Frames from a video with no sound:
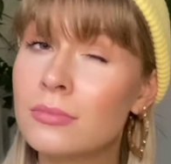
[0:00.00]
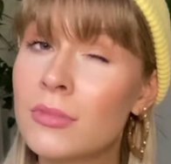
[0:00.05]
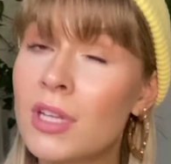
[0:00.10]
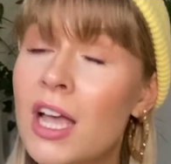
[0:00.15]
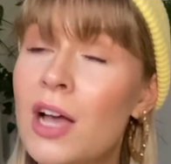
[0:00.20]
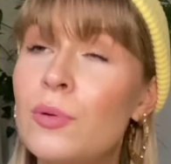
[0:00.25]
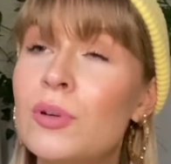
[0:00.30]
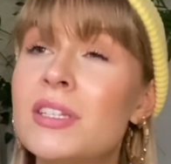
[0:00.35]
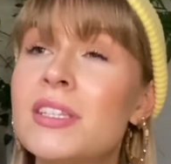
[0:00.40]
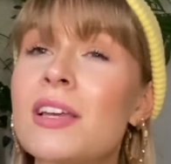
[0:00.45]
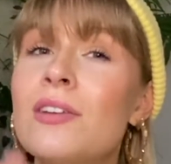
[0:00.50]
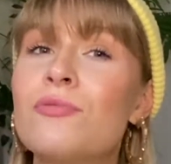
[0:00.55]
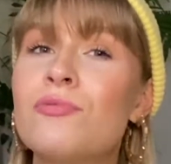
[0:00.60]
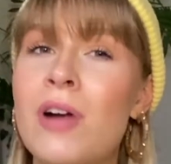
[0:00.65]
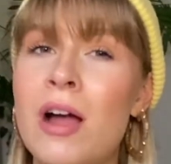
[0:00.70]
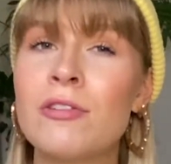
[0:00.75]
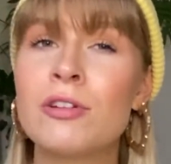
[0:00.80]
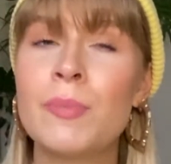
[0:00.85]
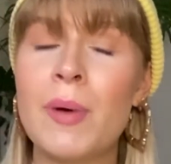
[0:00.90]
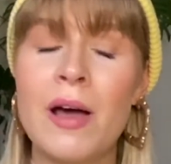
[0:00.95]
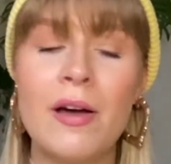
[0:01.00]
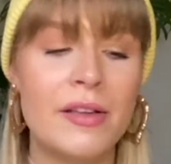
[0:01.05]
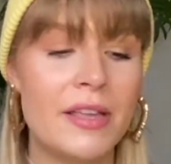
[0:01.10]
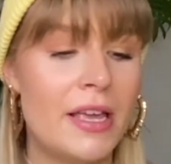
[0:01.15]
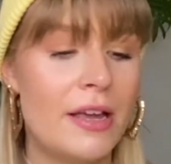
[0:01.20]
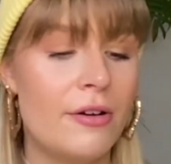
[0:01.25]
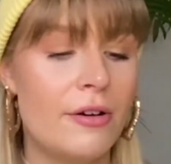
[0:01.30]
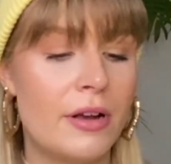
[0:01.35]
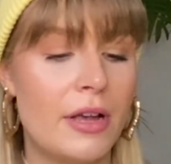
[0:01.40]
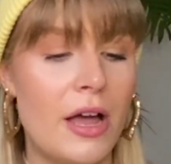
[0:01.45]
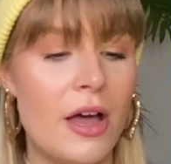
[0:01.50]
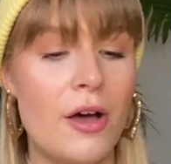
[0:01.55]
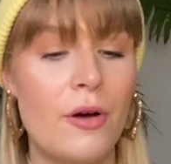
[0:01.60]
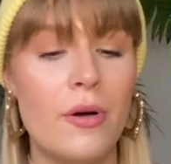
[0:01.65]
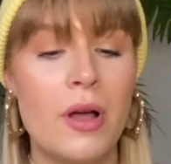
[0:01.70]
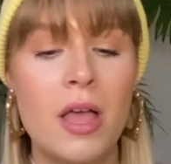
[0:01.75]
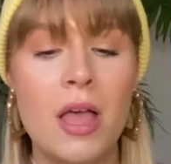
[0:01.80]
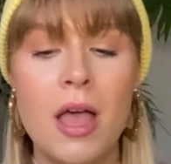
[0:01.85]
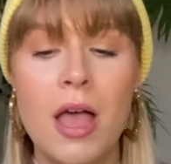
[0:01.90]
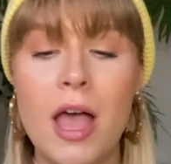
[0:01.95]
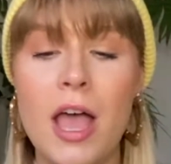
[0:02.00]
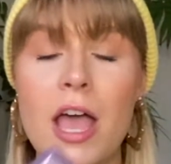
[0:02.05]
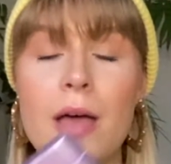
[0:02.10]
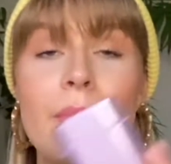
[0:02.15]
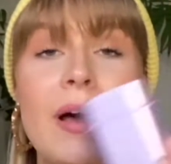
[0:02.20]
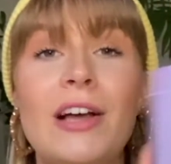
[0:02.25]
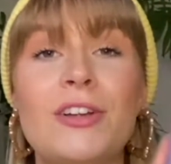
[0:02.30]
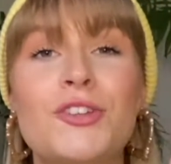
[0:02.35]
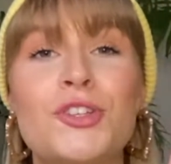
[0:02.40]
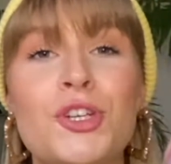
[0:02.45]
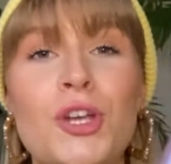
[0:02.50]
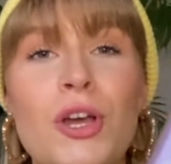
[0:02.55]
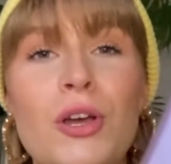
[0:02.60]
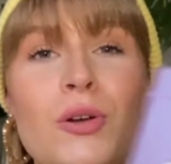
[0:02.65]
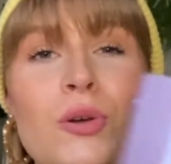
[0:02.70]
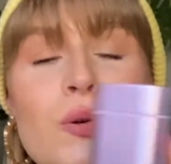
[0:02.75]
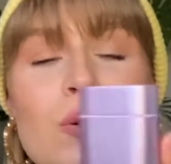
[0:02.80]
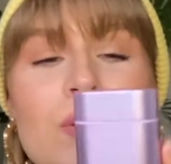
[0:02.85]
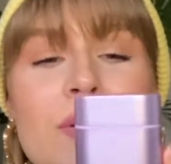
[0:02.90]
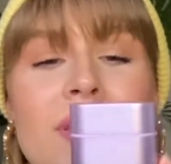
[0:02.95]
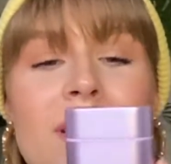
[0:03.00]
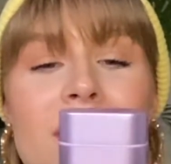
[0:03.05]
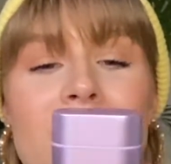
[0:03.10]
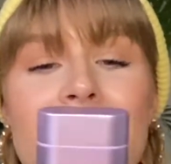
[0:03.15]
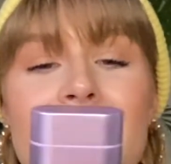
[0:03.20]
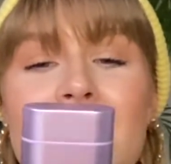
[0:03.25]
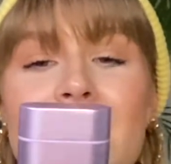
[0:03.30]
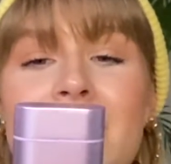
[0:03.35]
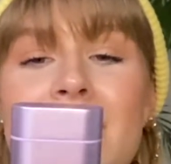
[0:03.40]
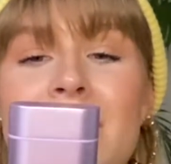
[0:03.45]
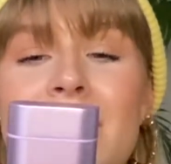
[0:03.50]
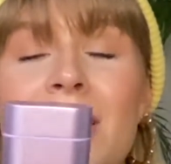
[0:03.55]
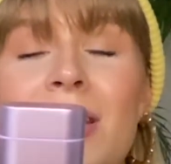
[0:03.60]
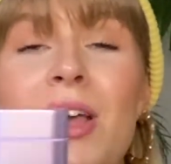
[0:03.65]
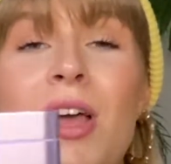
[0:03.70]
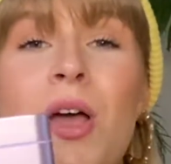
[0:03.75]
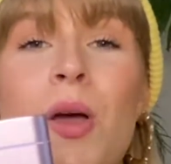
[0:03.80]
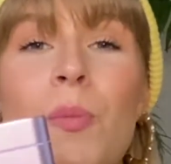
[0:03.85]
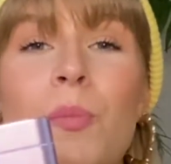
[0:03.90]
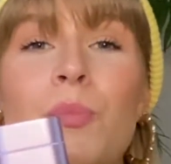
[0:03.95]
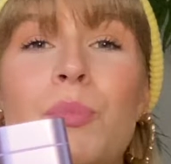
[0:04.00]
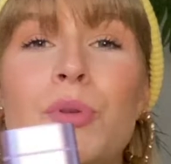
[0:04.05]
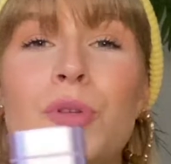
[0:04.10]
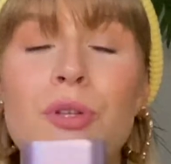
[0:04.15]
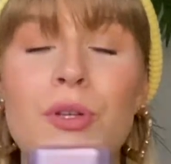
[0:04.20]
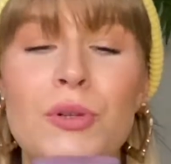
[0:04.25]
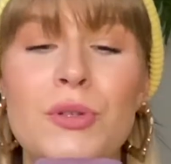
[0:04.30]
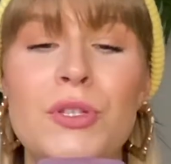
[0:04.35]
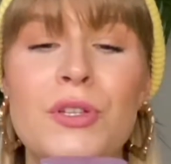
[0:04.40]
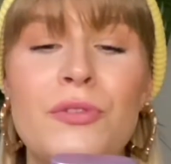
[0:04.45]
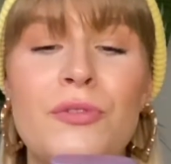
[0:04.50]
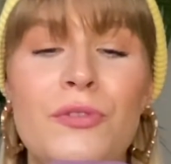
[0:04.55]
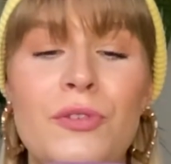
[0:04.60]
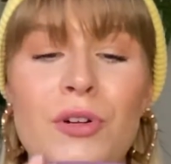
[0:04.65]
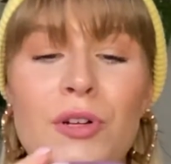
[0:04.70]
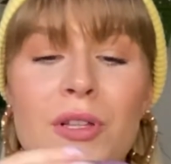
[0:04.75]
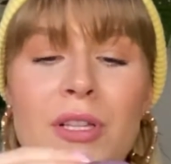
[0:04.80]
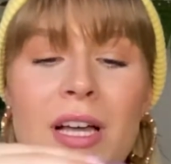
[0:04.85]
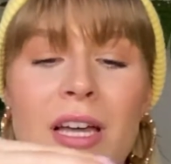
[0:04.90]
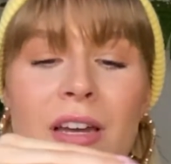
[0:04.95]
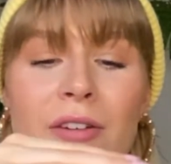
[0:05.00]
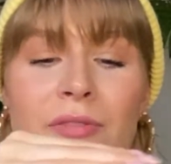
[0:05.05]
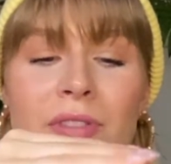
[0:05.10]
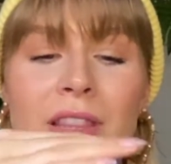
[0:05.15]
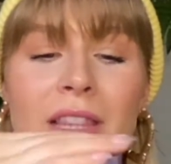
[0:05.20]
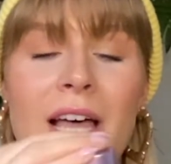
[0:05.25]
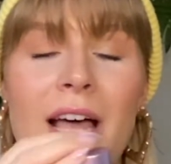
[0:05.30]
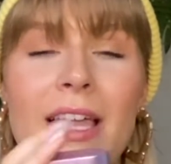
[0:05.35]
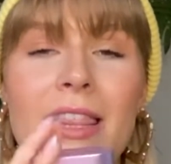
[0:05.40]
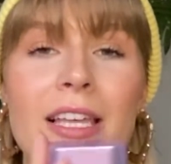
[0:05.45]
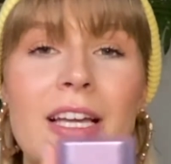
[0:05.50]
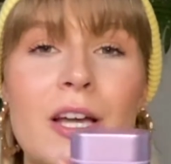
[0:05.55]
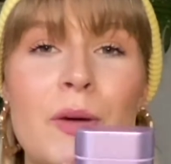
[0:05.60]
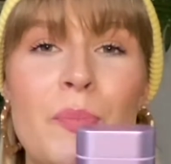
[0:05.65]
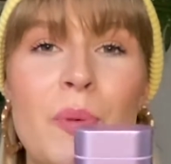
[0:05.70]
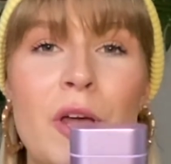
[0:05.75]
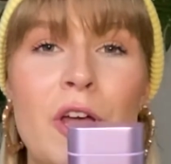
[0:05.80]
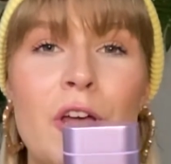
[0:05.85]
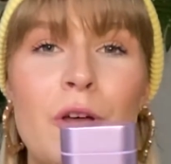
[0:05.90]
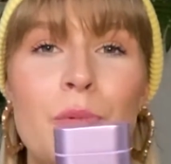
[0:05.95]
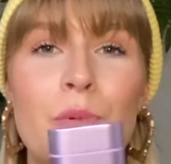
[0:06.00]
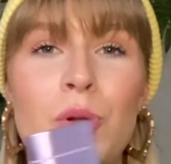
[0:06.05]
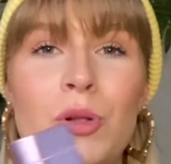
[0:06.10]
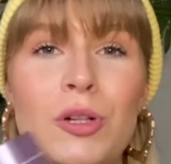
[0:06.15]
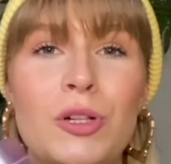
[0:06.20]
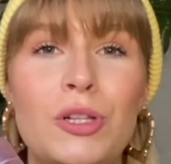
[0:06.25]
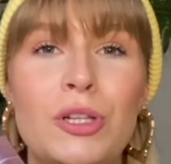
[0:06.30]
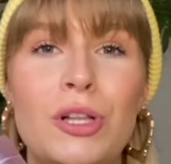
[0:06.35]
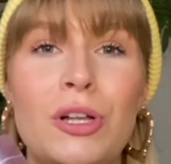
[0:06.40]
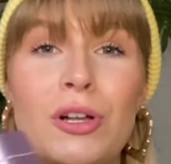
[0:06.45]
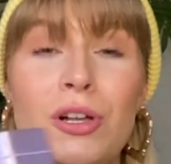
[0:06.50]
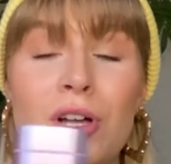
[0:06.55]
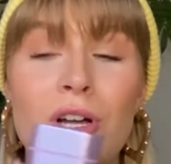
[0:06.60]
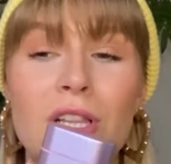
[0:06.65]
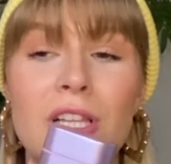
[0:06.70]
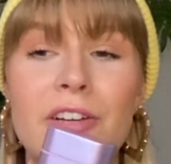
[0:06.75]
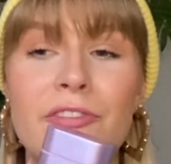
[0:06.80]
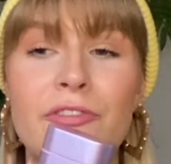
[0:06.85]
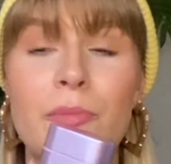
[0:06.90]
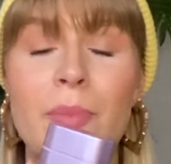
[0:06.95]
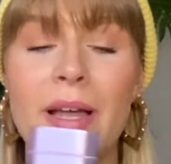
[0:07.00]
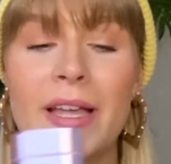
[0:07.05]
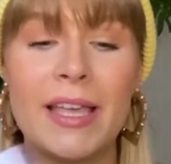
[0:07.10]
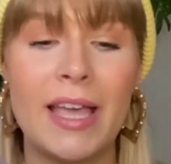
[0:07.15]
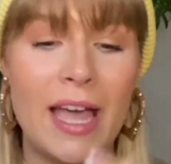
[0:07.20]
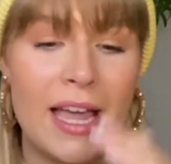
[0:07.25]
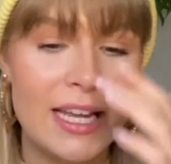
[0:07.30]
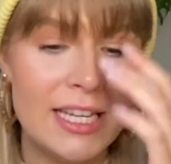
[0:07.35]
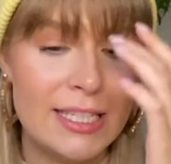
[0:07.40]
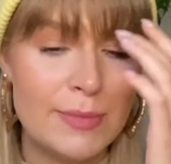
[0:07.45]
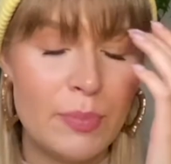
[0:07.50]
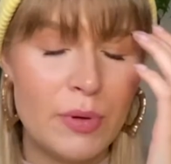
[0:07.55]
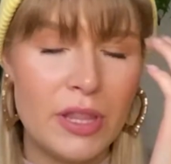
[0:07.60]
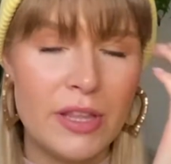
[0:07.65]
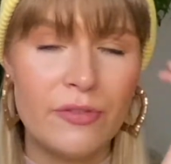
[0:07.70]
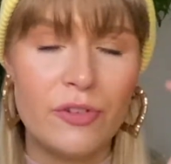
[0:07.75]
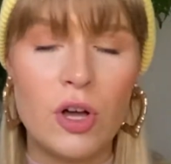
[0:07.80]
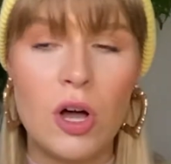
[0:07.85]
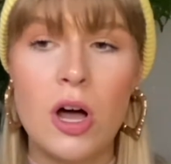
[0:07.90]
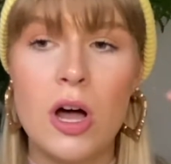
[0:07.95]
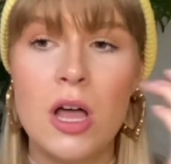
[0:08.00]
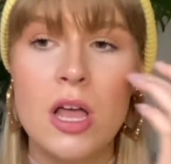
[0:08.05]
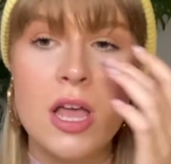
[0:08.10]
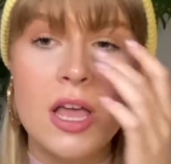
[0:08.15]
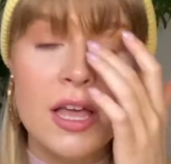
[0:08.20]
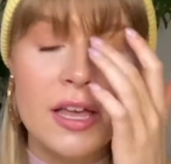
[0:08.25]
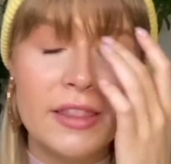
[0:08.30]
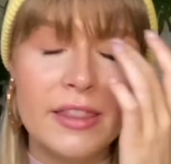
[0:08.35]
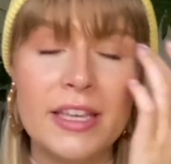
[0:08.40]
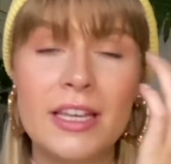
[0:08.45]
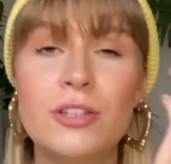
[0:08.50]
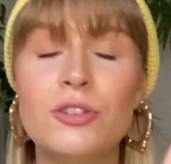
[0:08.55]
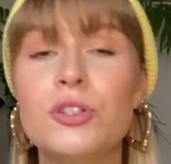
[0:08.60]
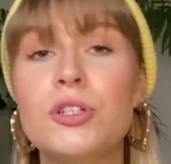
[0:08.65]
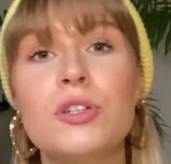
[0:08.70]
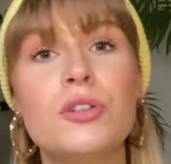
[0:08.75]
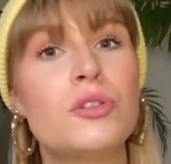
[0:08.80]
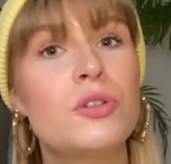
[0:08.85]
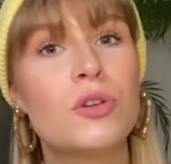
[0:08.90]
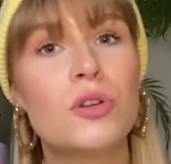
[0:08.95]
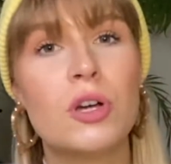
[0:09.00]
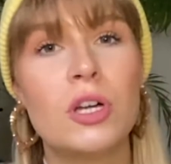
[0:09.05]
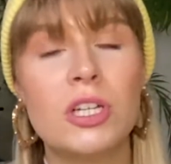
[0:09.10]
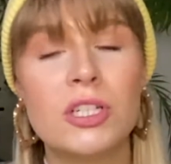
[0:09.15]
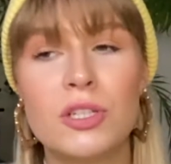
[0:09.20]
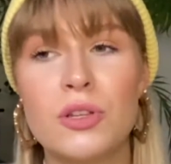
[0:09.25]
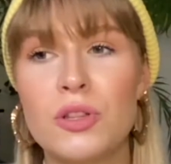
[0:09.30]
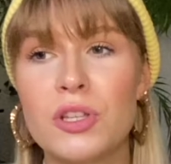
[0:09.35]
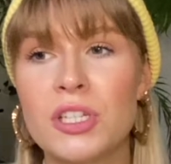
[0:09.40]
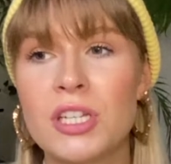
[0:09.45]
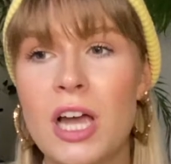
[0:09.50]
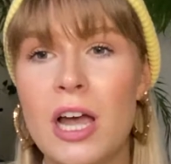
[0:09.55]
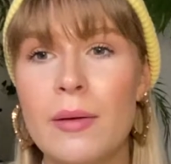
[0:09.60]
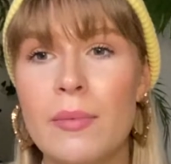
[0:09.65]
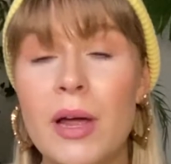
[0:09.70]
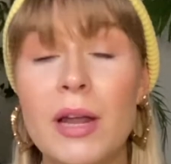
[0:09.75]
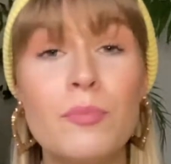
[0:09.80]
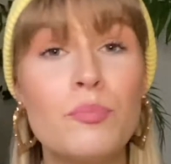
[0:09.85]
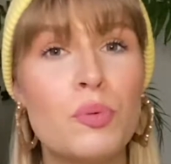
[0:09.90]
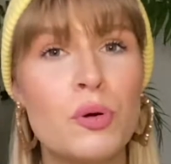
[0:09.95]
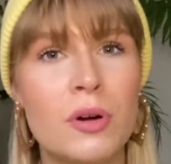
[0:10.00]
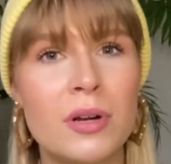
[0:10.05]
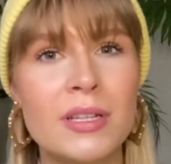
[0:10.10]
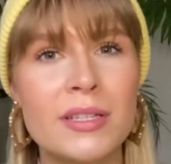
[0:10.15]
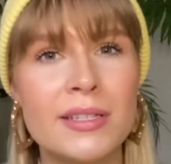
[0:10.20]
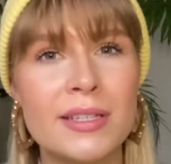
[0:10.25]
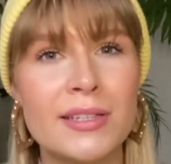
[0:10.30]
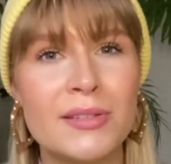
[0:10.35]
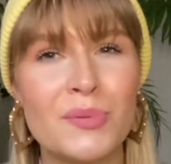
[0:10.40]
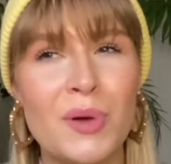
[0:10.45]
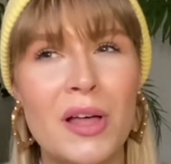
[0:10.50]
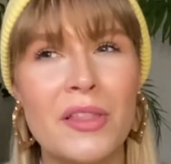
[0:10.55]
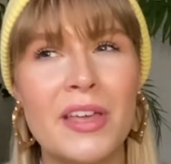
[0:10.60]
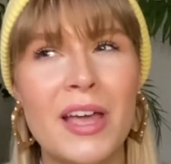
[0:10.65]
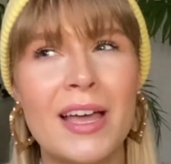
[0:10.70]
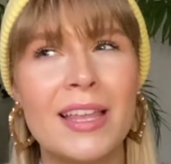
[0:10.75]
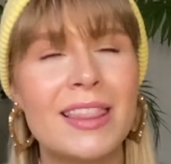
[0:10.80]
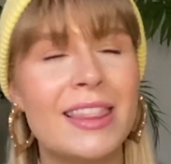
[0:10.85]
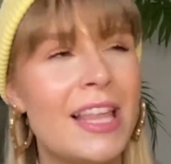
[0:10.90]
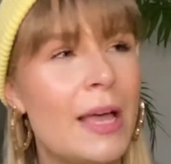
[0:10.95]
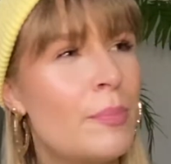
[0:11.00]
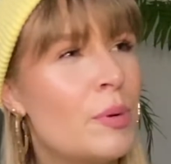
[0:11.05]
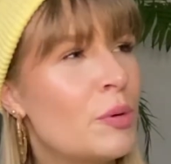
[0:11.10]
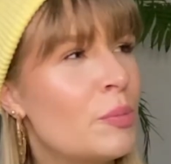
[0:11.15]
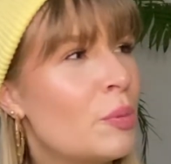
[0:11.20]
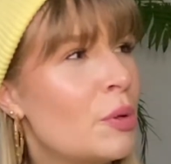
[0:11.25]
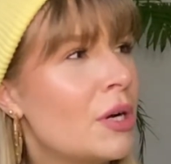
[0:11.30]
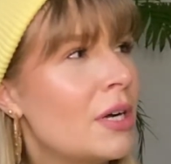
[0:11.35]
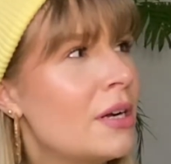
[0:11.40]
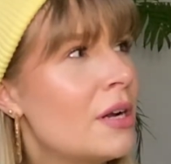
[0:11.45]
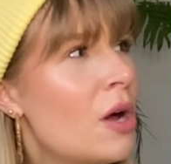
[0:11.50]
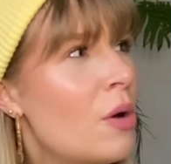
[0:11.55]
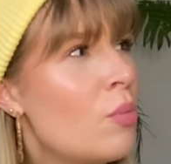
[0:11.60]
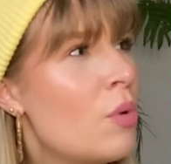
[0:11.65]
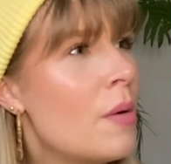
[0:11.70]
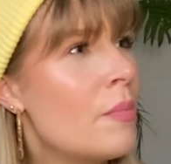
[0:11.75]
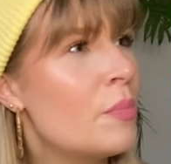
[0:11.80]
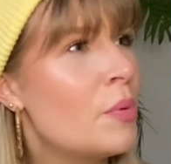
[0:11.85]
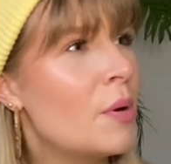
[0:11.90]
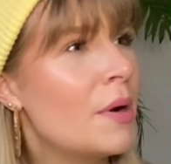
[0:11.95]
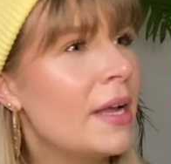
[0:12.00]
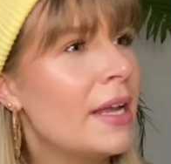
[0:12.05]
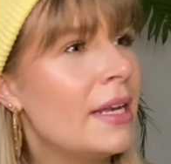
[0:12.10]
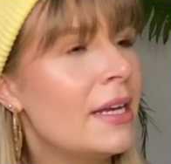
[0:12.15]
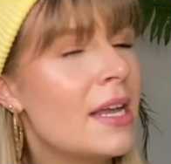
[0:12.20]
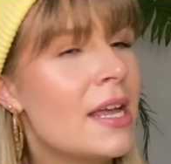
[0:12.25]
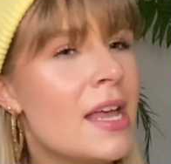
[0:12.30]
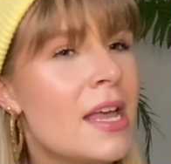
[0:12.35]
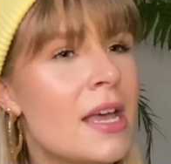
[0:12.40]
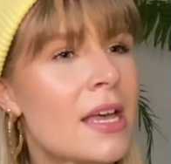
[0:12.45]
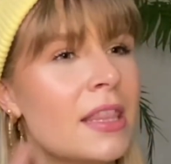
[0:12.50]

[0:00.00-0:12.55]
I want to say around about a year ago. I chose this beautiful kind of lilac purple color for my case, but they introduce new colors all the time and prints as well. They had leopard print at one point.